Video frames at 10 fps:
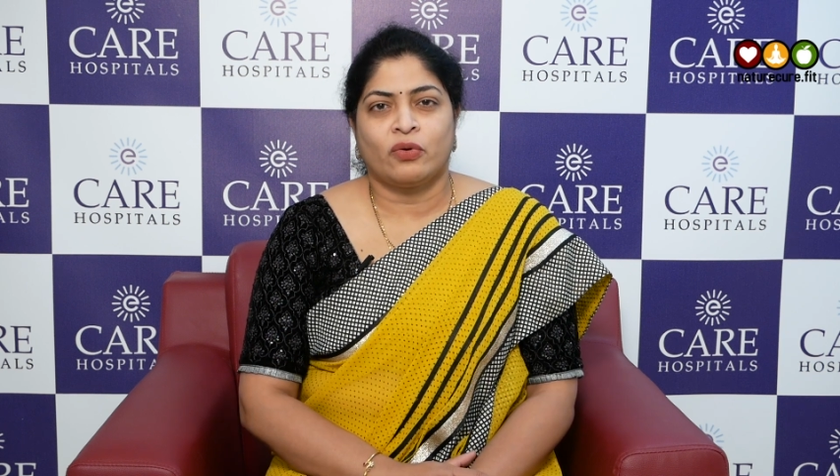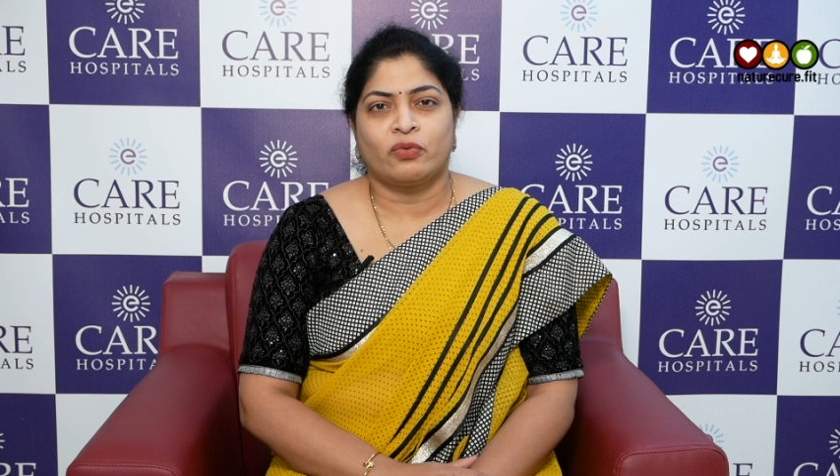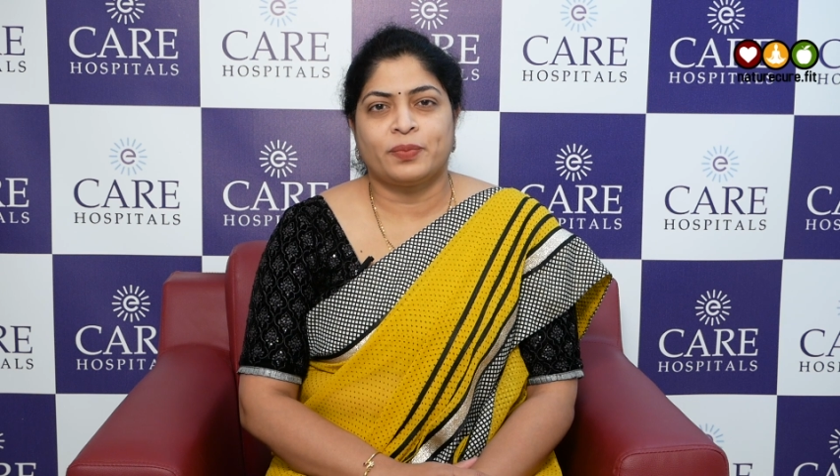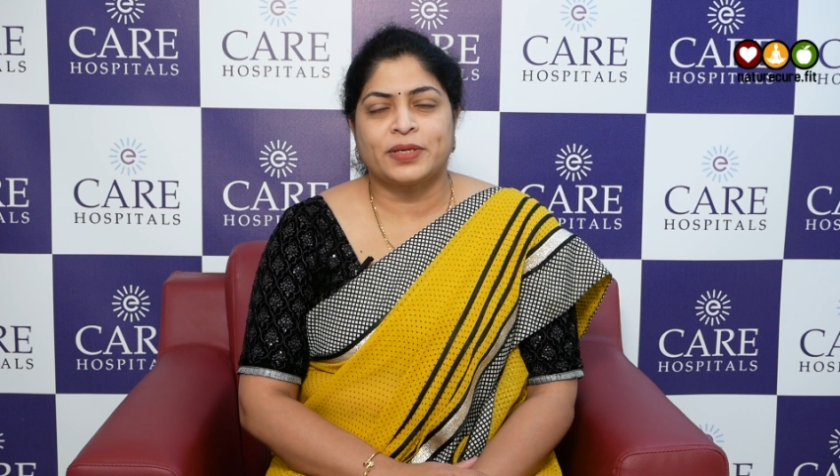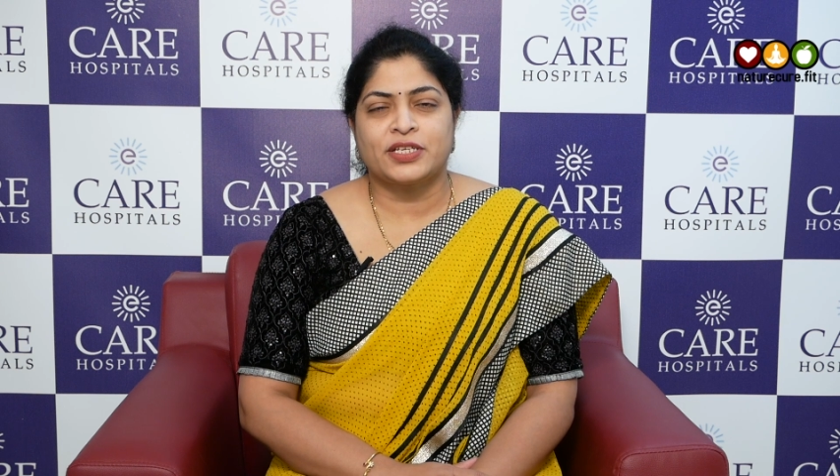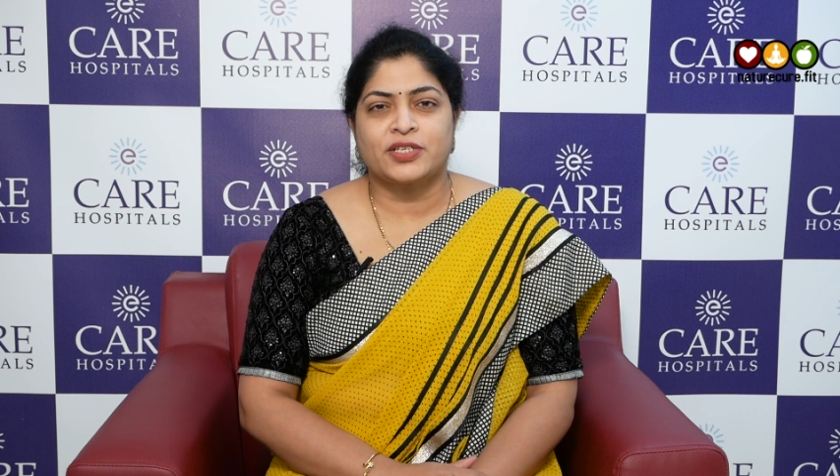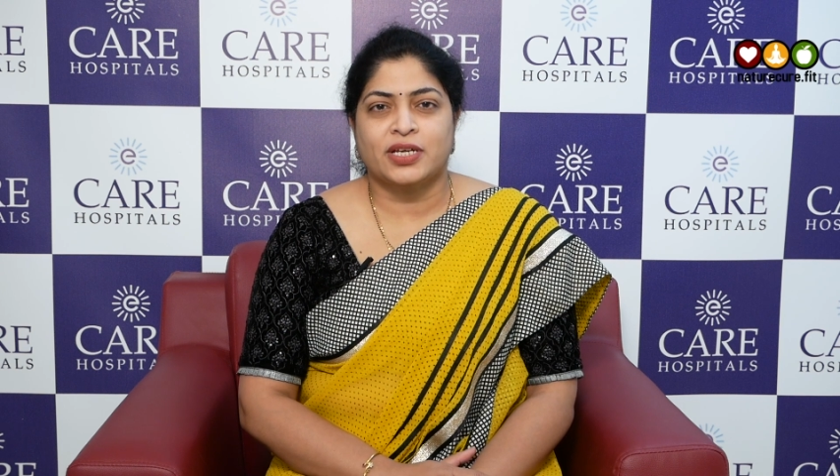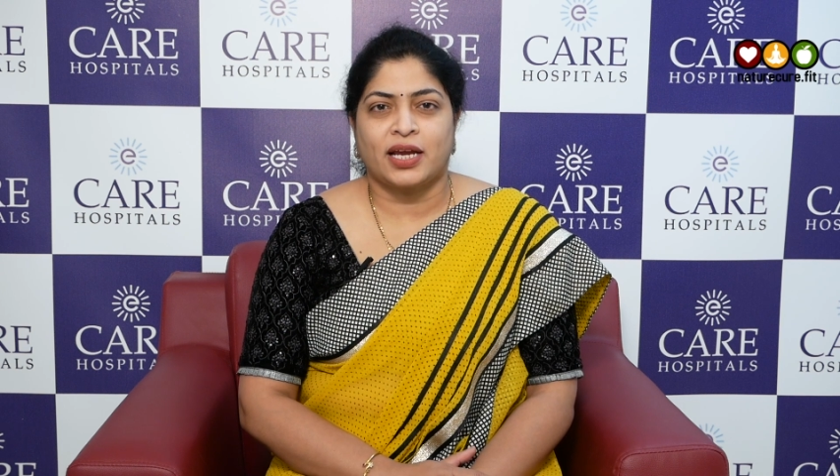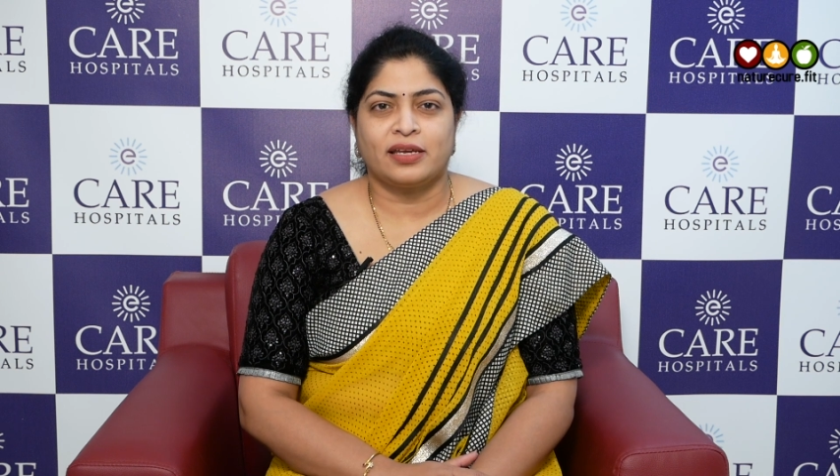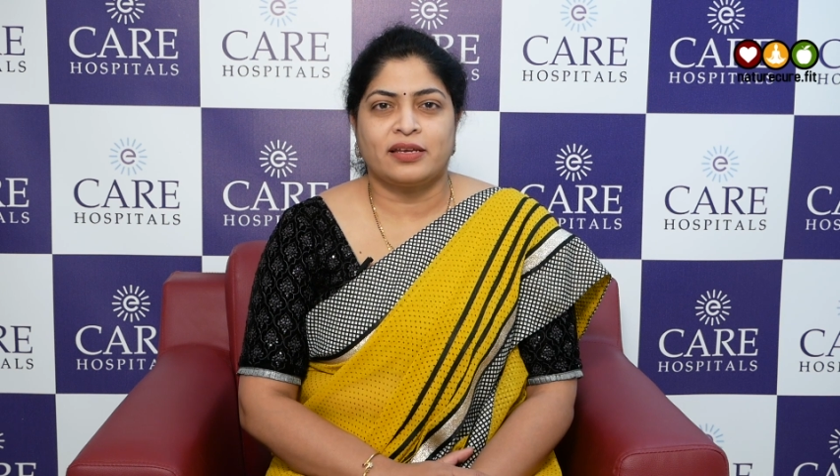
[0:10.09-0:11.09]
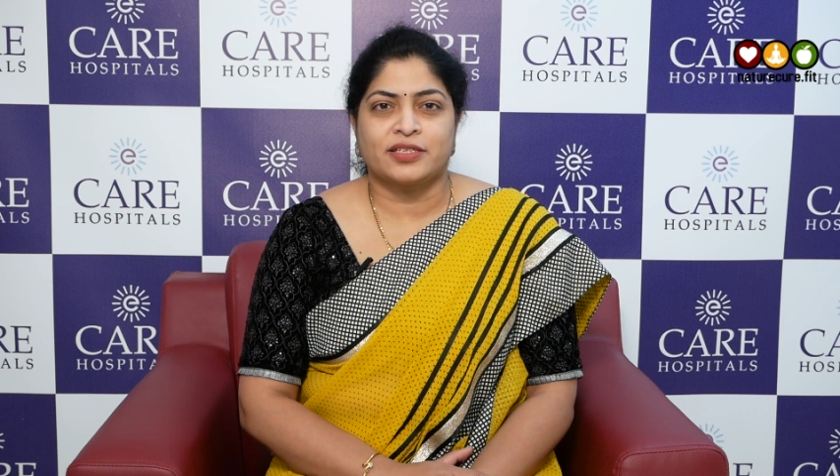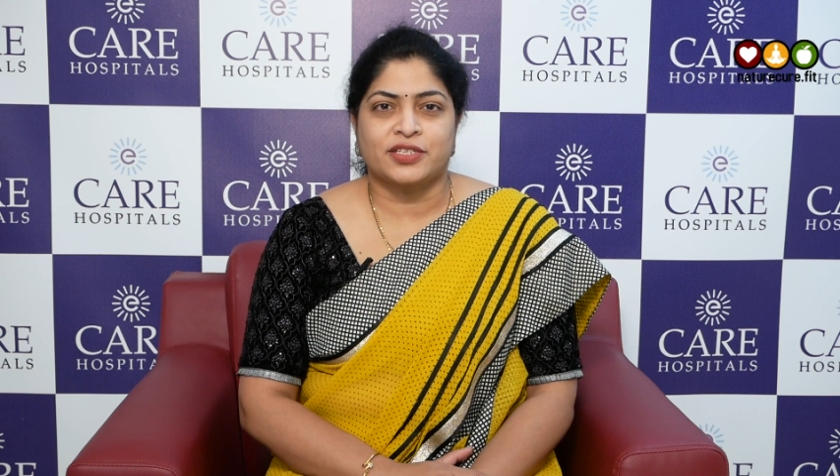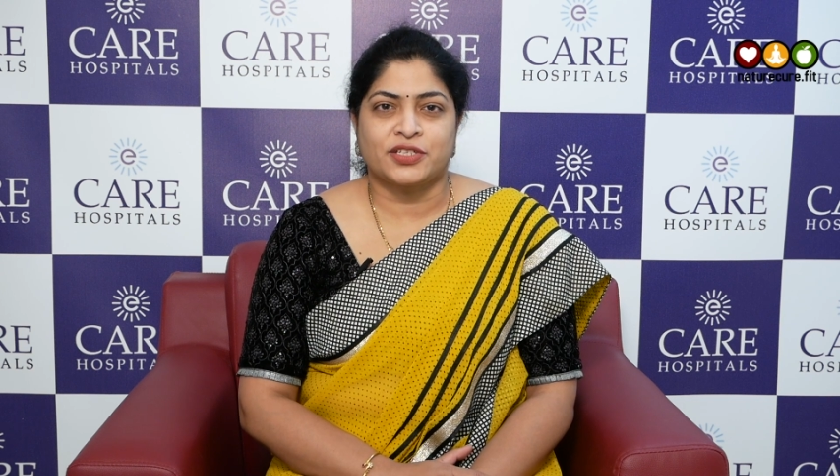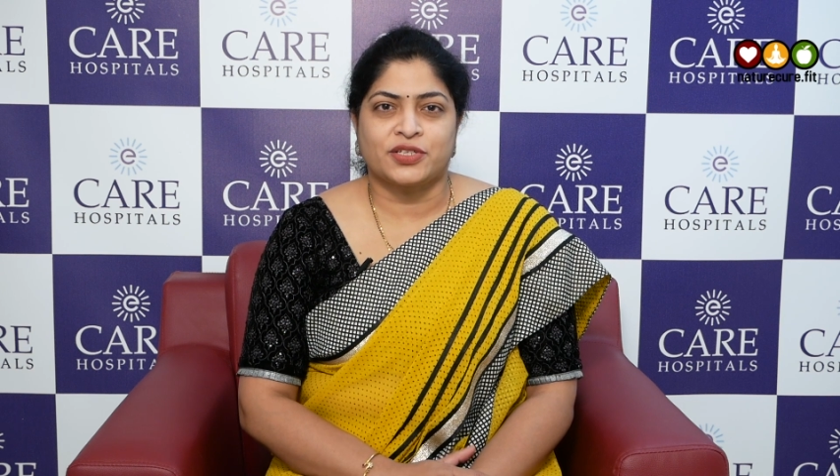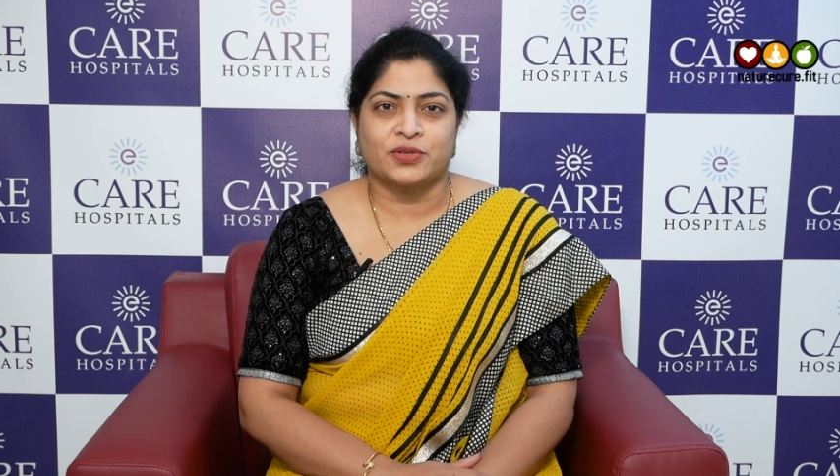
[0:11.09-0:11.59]
Women and Child
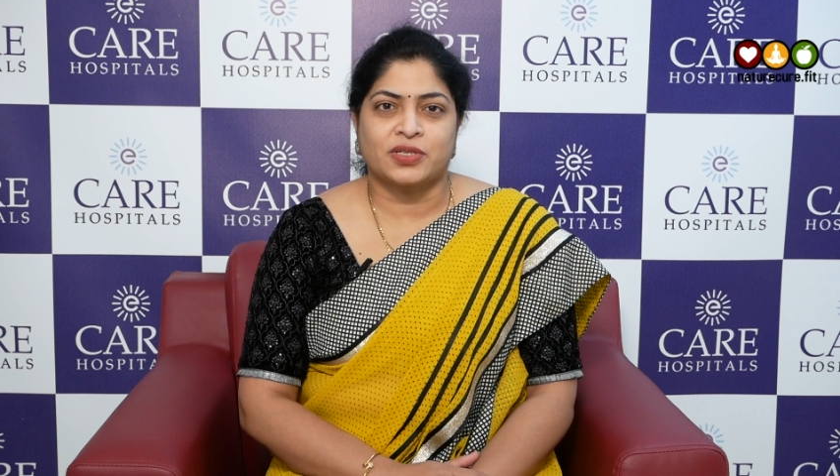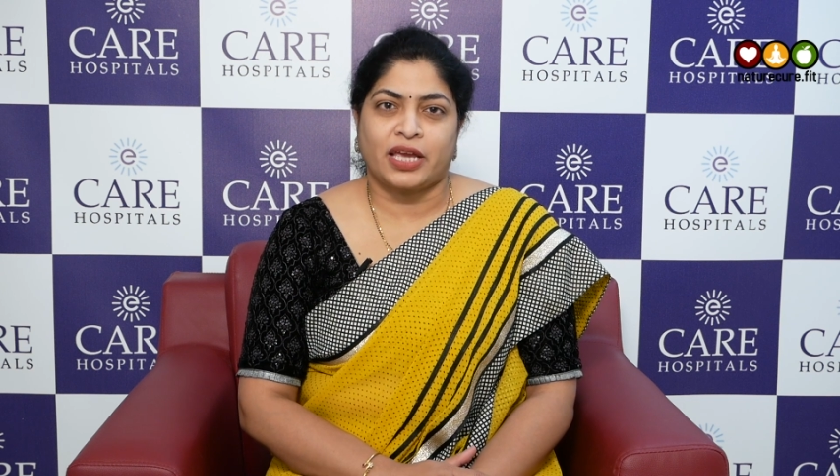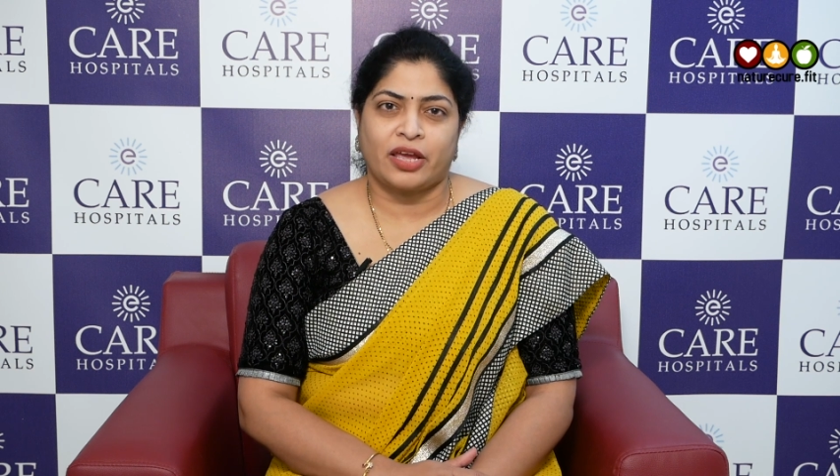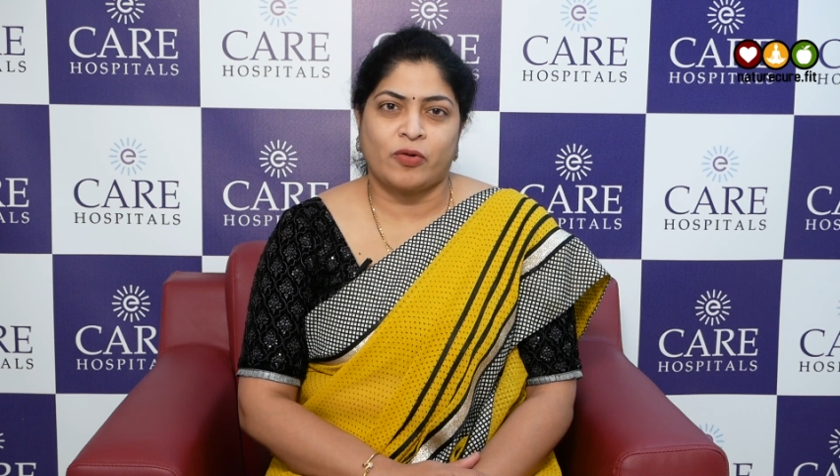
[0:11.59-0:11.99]
Institute Care